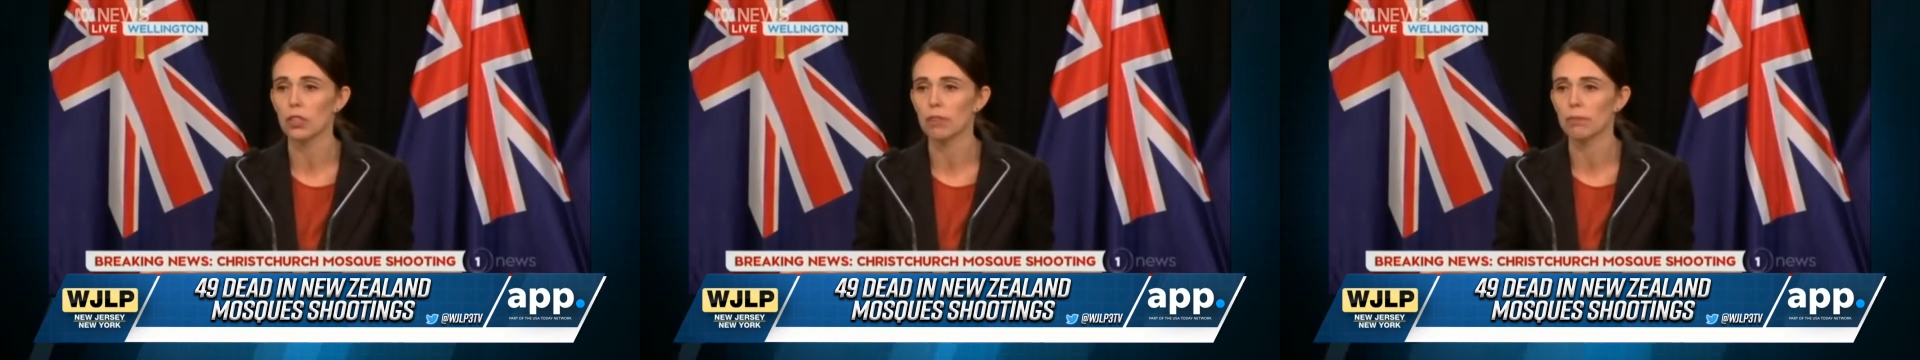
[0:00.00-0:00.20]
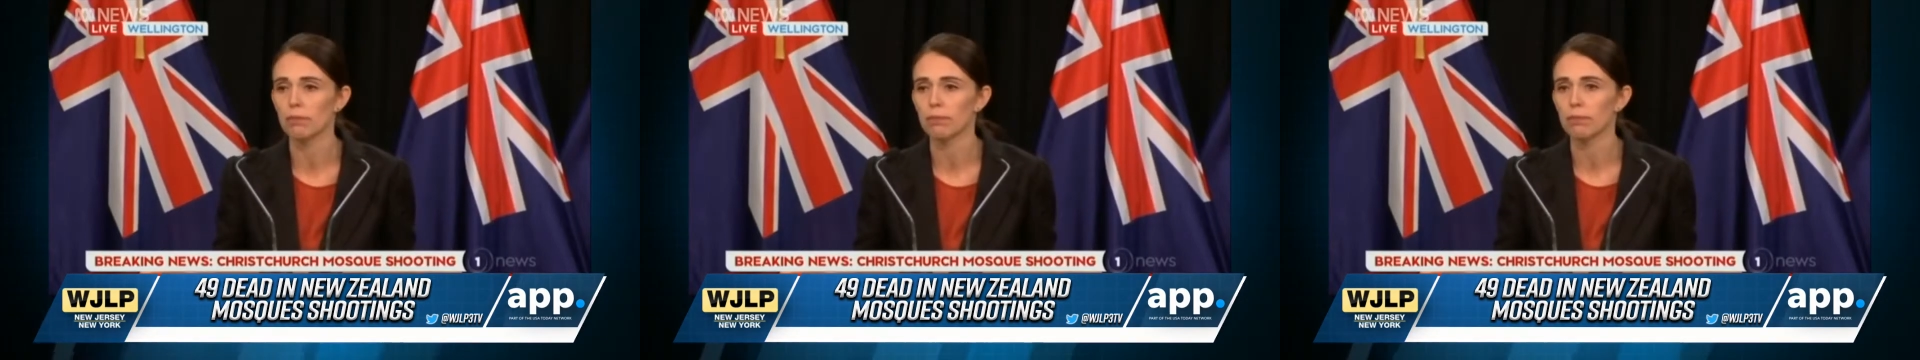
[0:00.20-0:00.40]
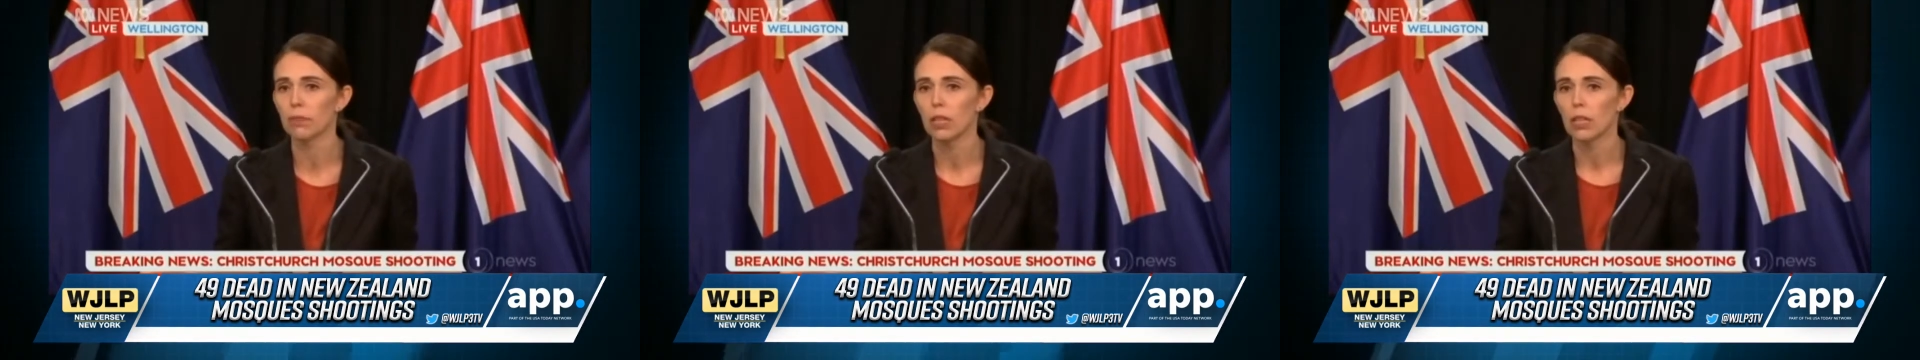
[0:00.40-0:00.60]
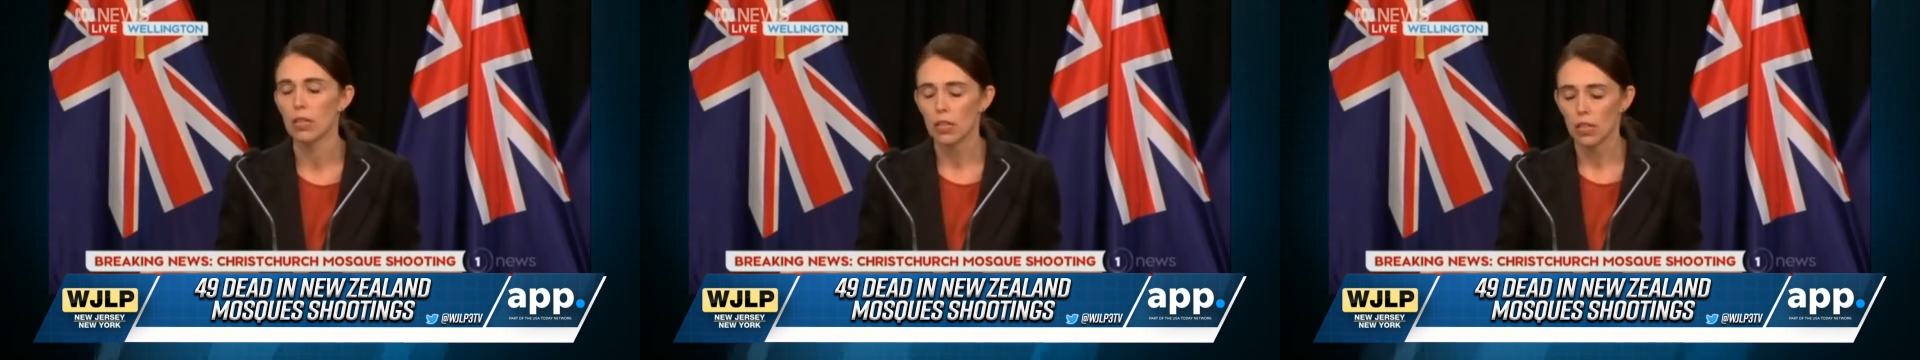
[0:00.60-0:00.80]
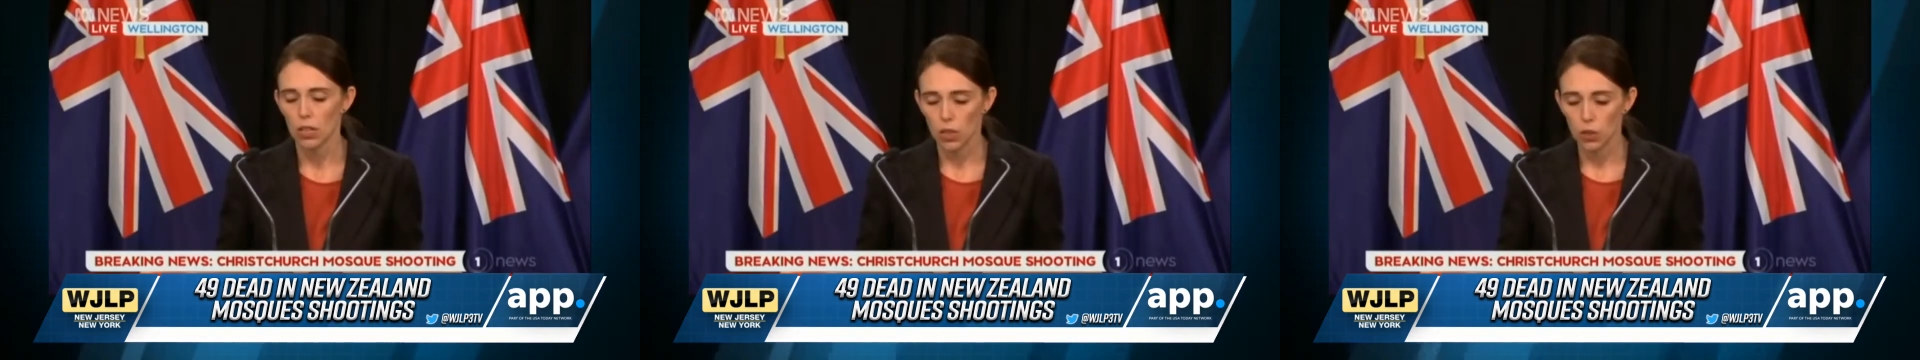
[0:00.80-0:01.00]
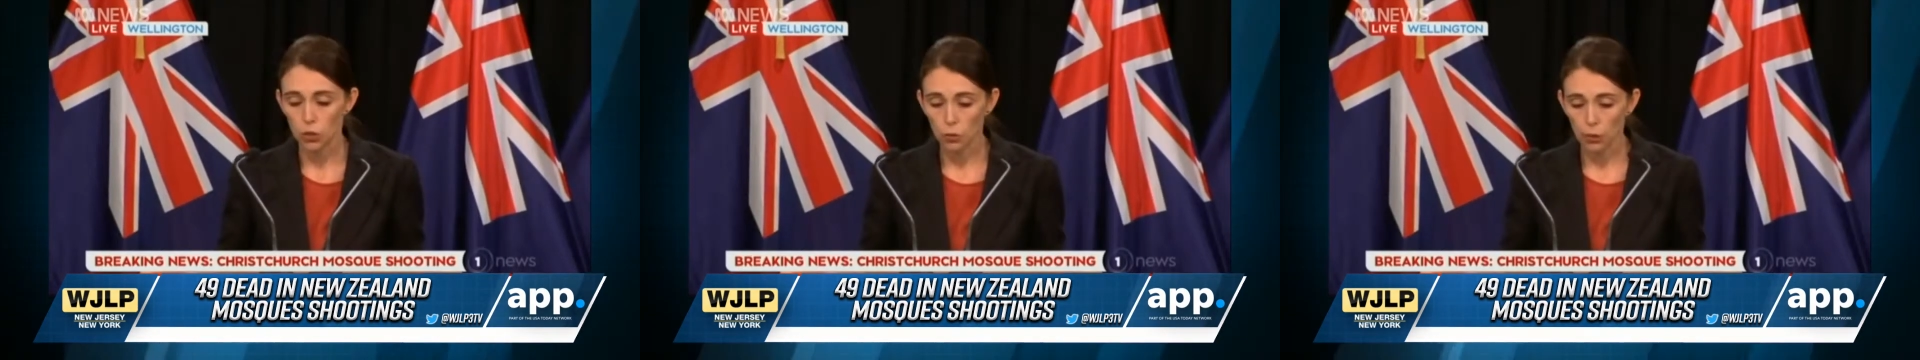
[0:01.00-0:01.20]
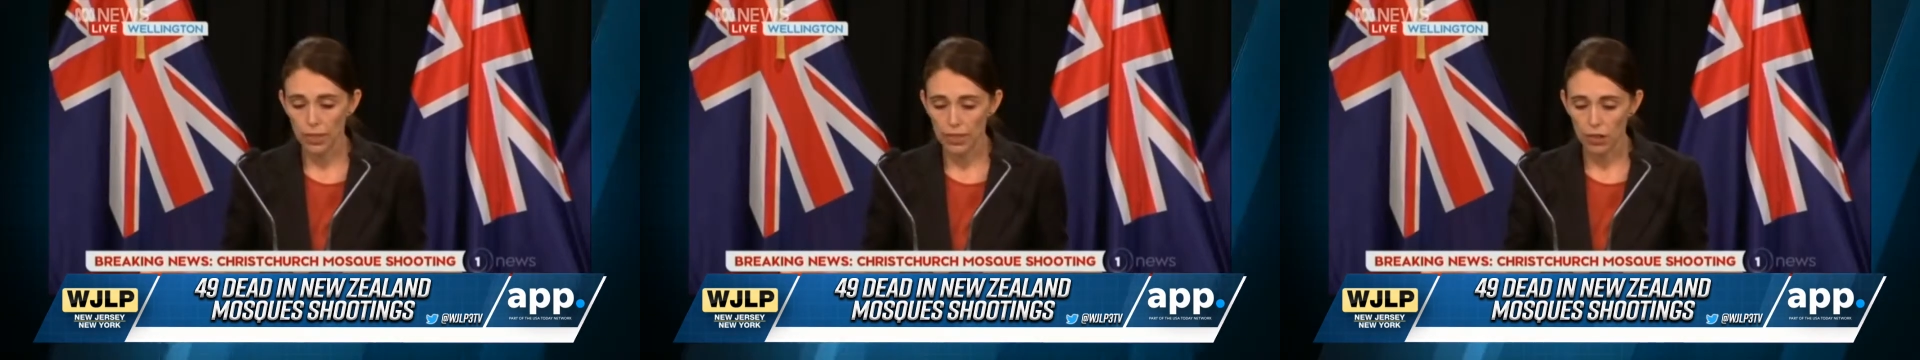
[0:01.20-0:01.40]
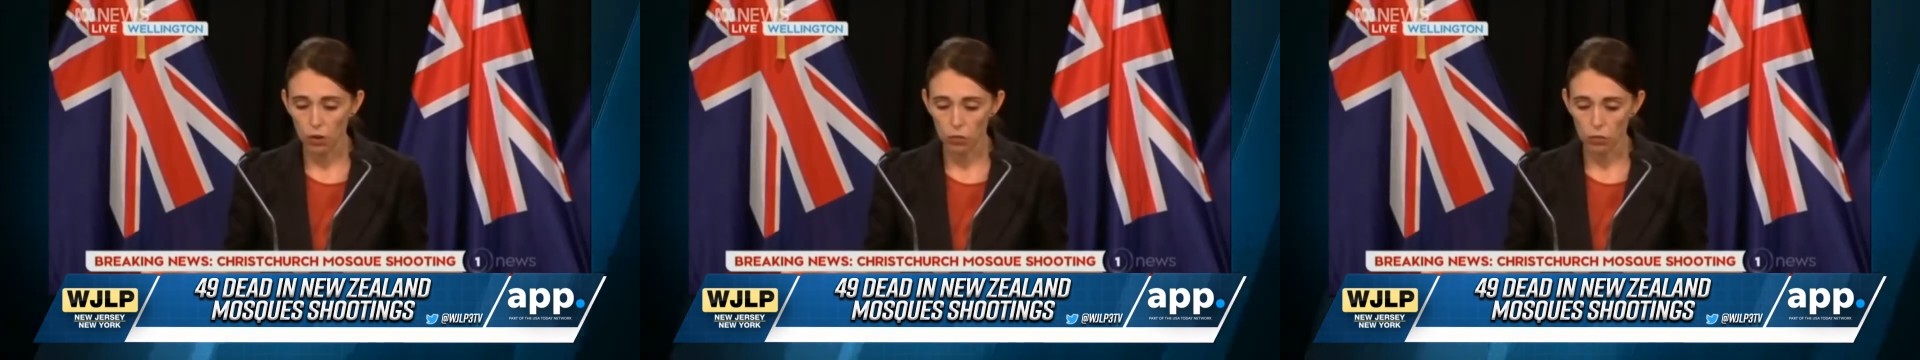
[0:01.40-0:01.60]
one of the darkest days in New
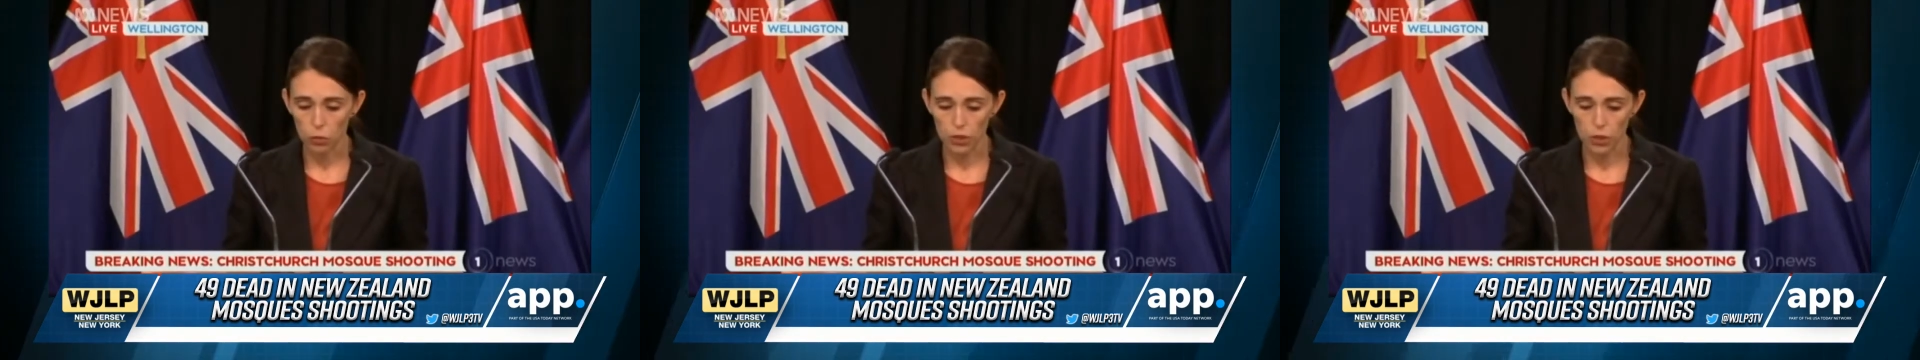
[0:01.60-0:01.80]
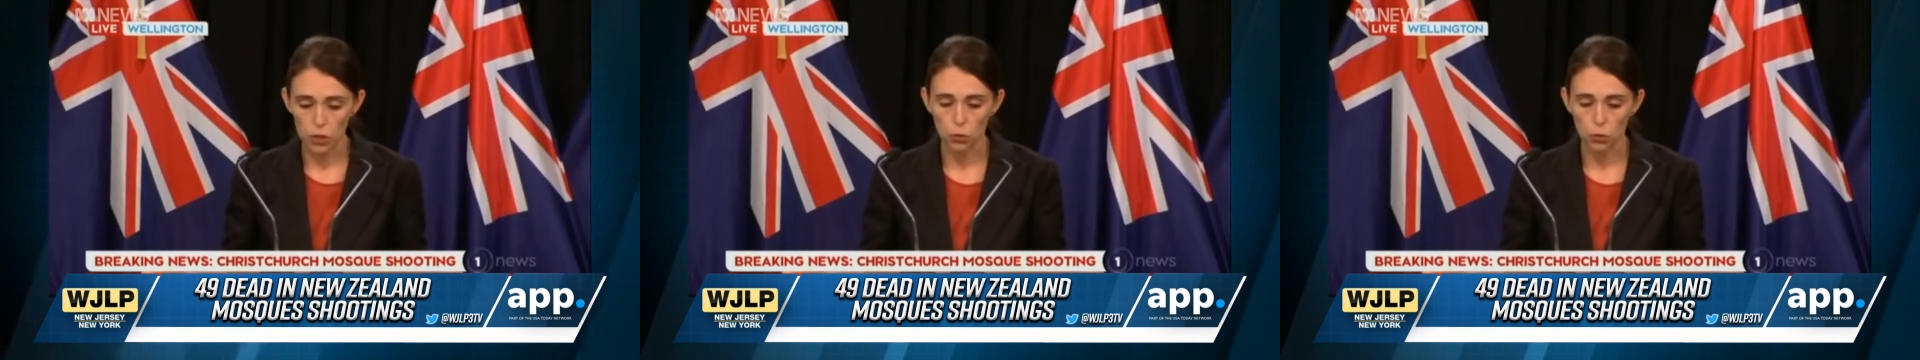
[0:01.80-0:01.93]
Zealand's history,